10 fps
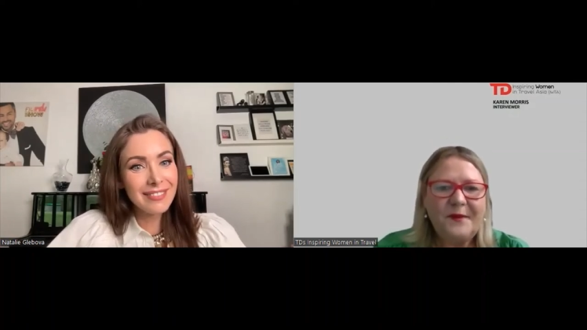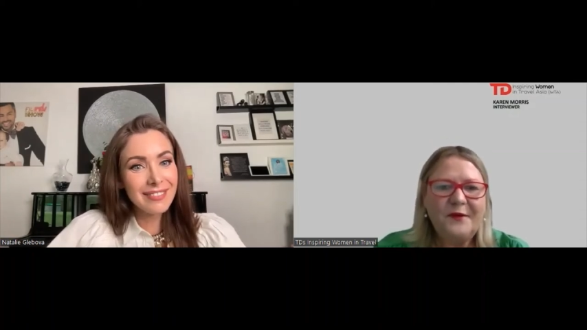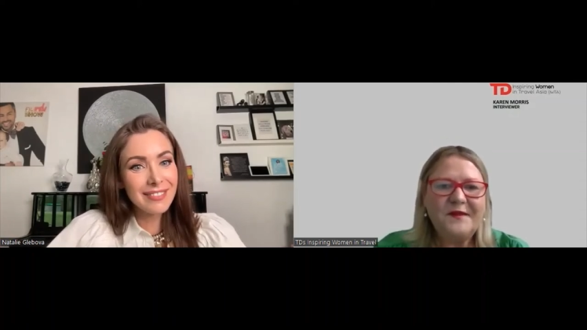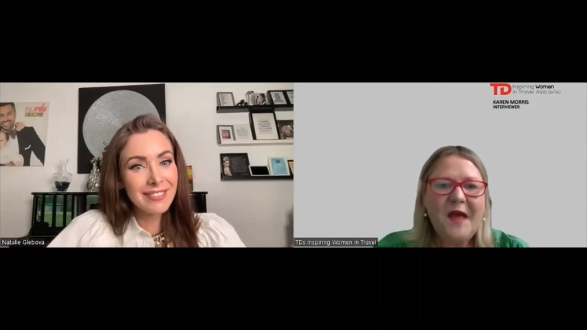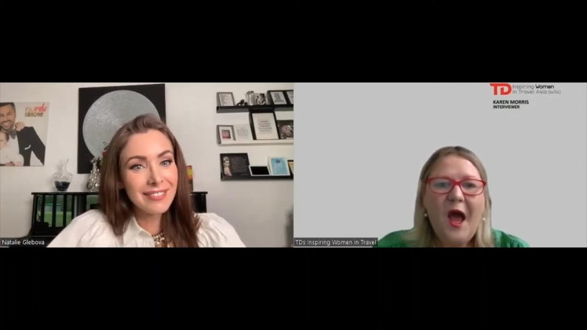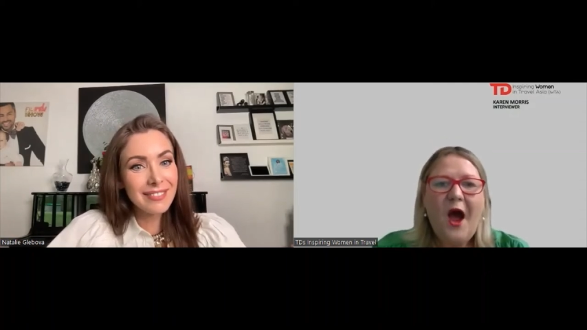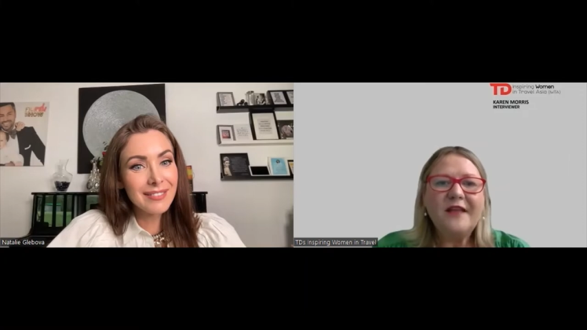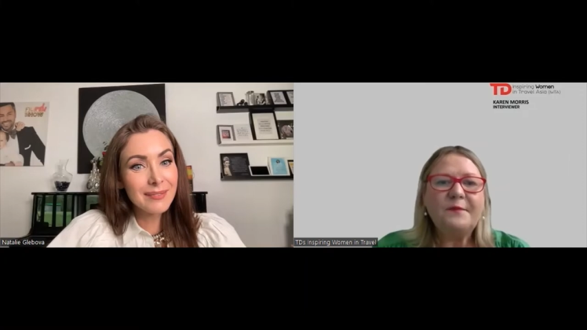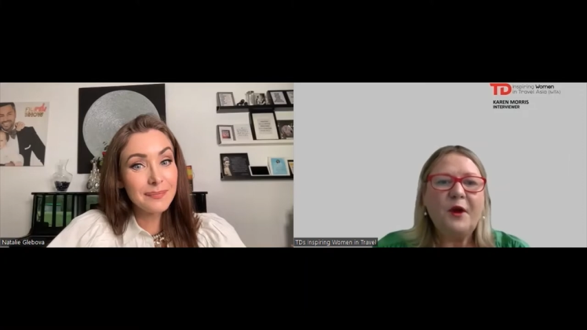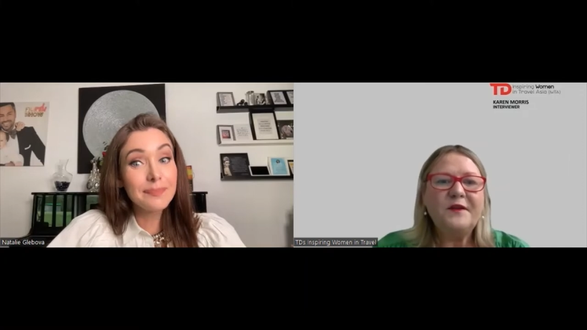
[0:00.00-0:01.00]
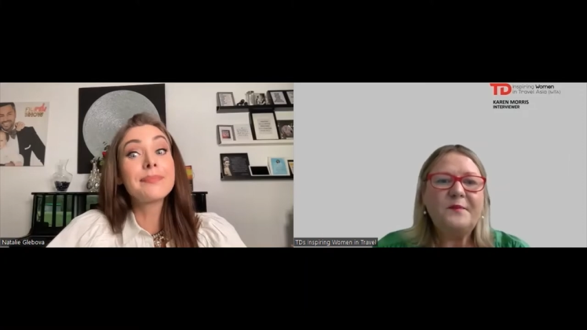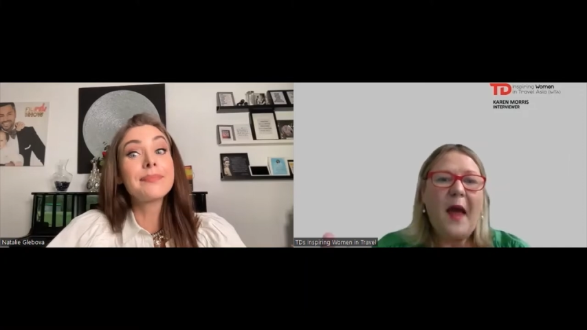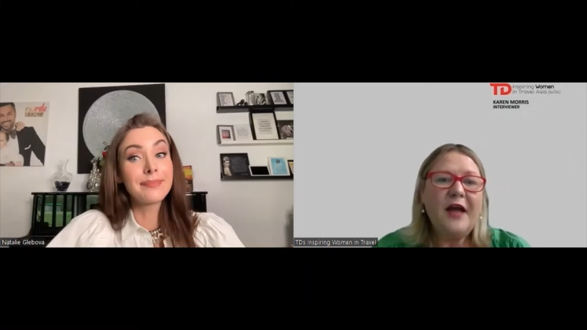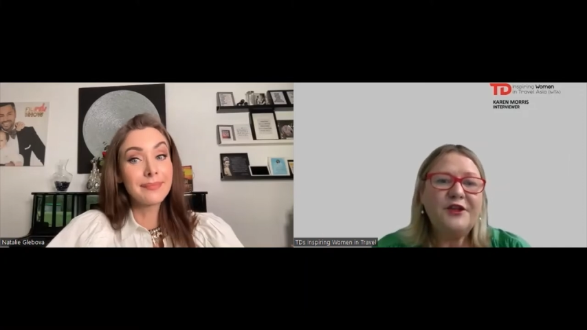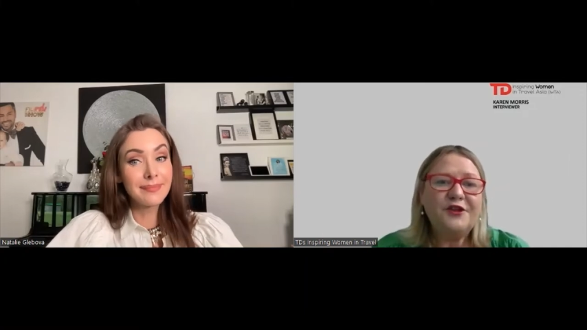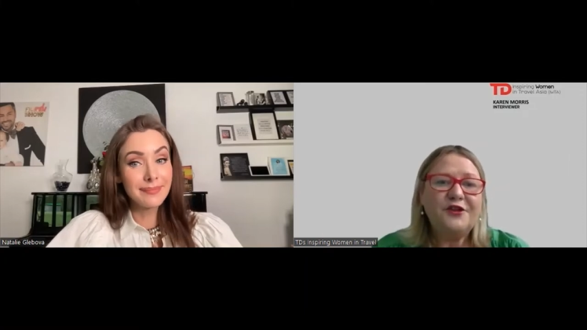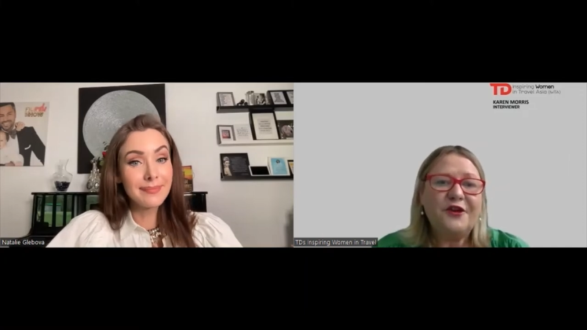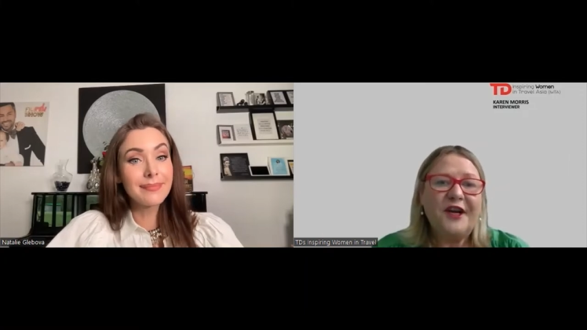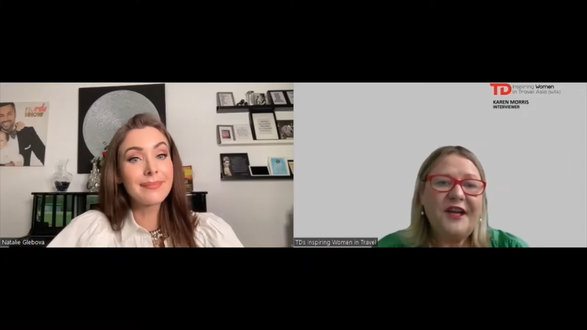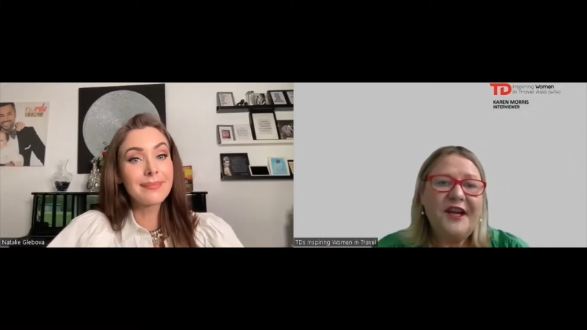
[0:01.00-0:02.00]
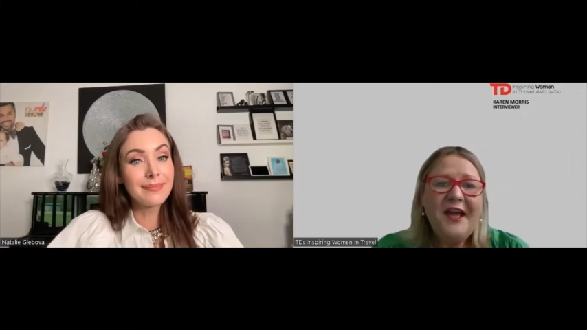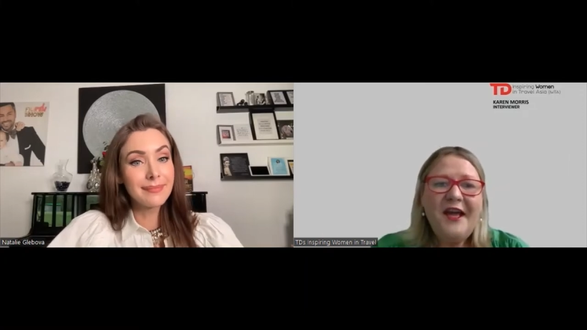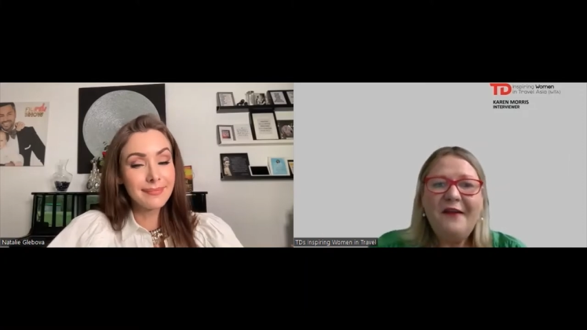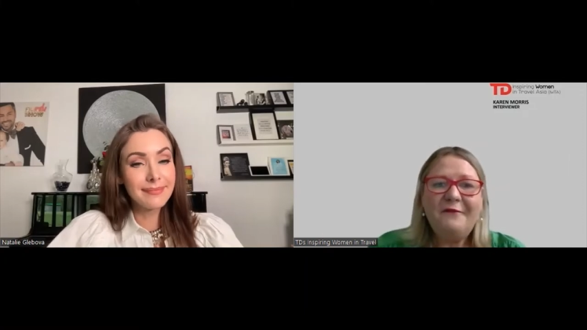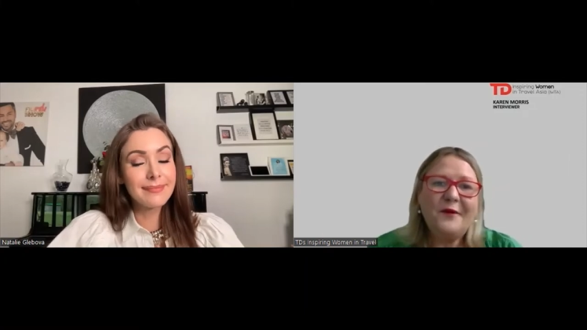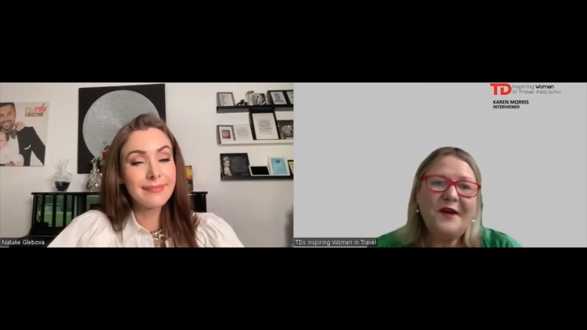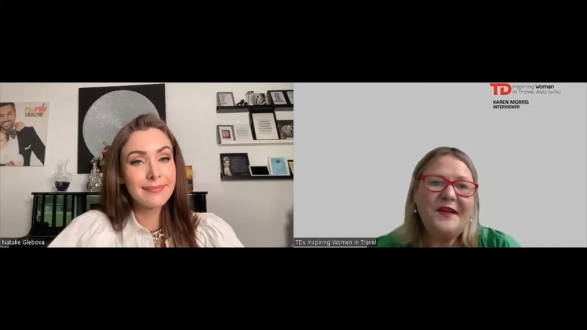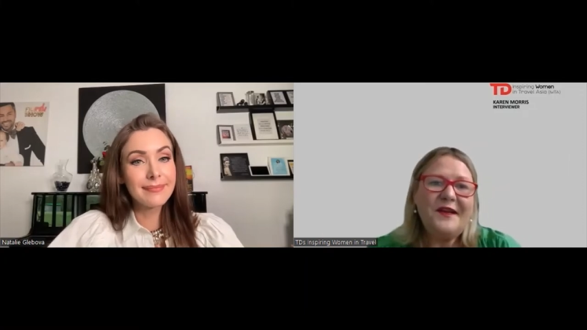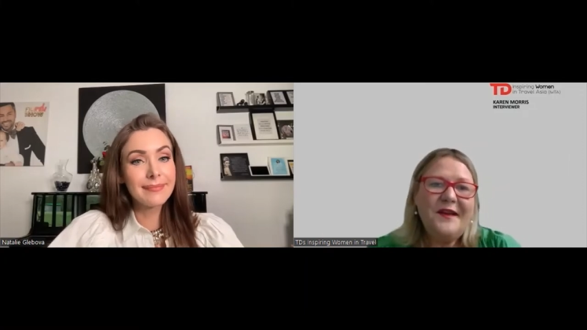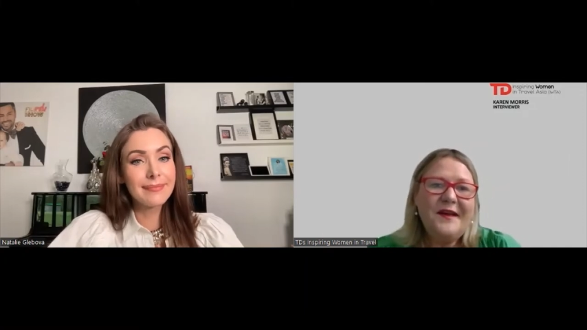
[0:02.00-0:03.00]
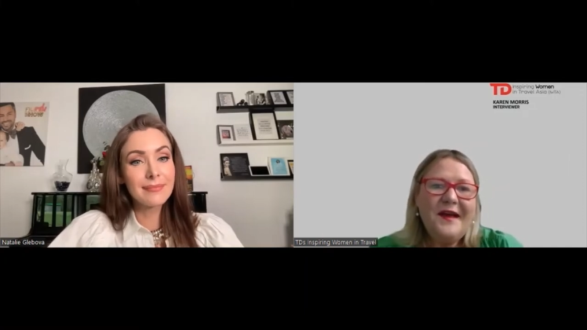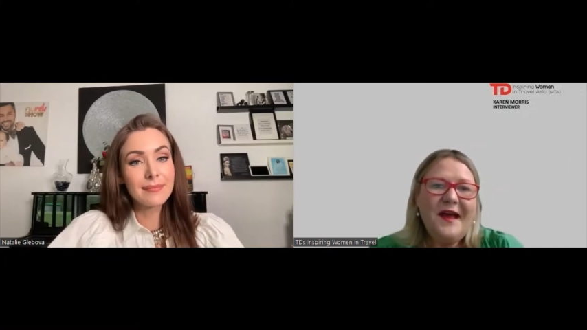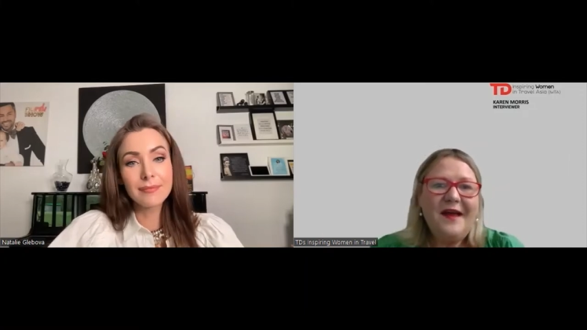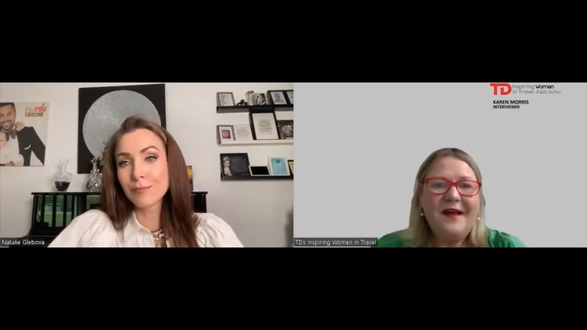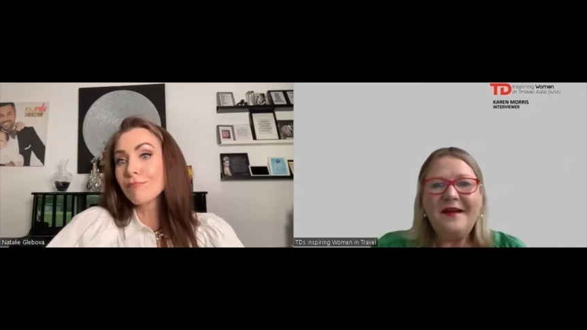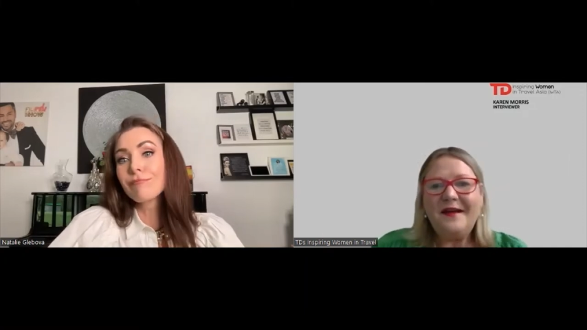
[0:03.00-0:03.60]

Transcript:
Speaker 1: Because I suppose pageantry, if we uh,